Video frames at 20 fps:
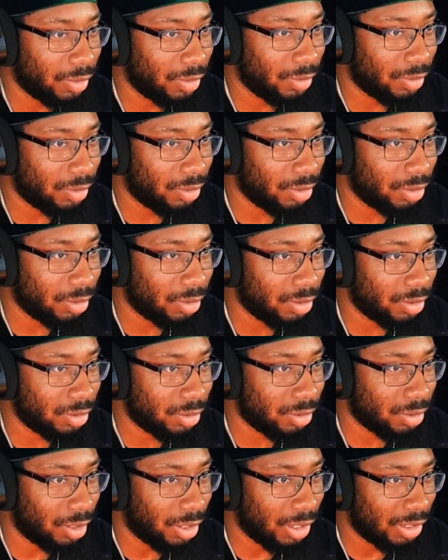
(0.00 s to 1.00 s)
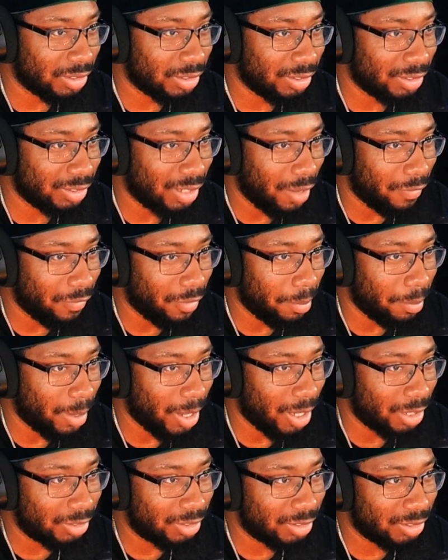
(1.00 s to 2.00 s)
do. So let's have a
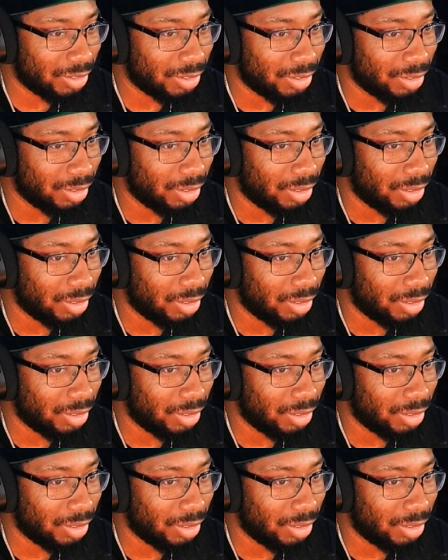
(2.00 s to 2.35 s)
match.